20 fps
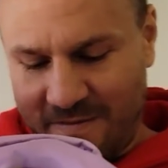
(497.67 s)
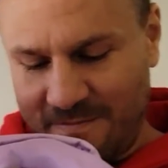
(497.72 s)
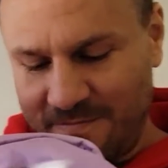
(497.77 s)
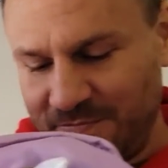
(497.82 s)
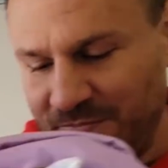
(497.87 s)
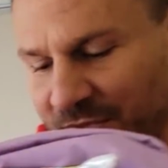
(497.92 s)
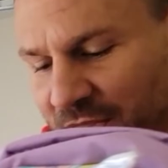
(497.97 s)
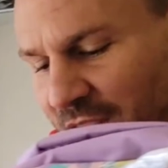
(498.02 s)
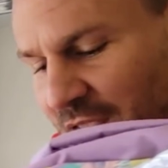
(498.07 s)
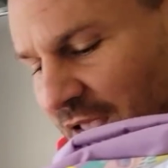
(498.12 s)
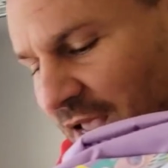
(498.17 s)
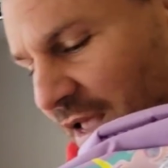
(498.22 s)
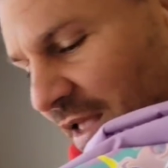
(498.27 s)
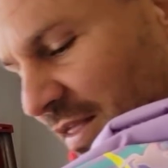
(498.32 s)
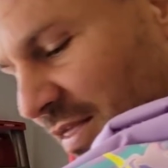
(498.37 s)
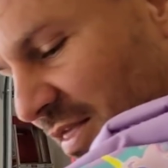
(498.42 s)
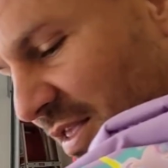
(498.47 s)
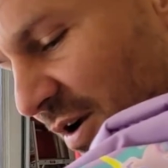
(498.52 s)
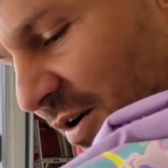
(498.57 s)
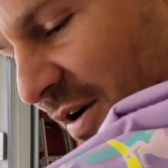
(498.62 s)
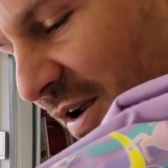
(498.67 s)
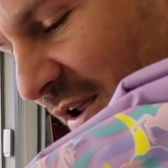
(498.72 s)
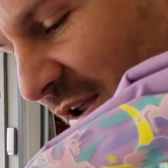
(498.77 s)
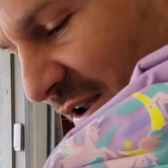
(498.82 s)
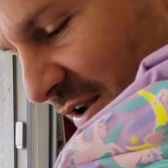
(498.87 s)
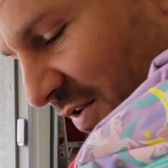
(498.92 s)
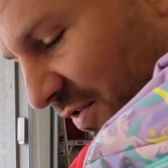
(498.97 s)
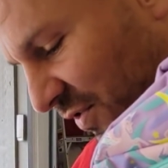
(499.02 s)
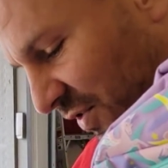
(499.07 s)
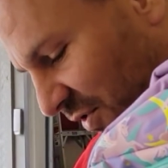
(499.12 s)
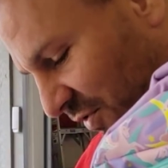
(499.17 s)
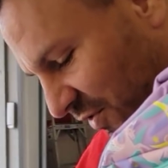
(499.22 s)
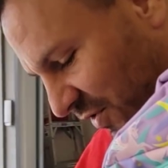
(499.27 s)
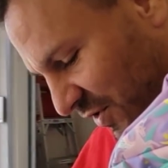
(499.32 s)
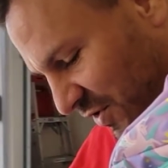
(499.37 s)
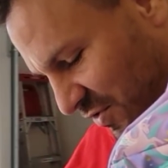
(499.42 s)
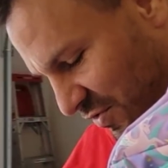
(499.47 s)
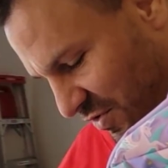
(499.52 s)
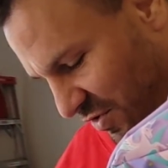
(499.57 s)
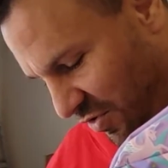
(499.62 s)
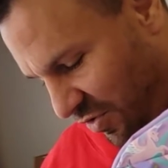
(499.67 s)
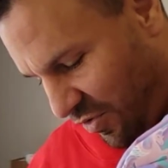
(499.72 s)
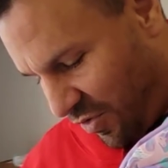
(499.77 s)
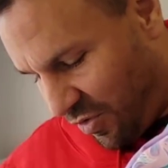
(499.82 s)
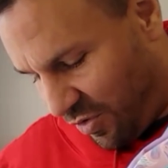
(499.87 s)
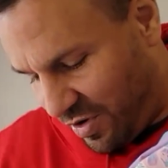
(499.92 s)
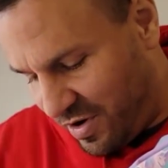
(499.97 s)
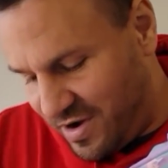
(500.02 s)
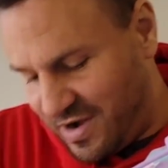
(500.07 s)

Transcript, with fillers: unicorn horn. There is. There's I a unicorn it. horn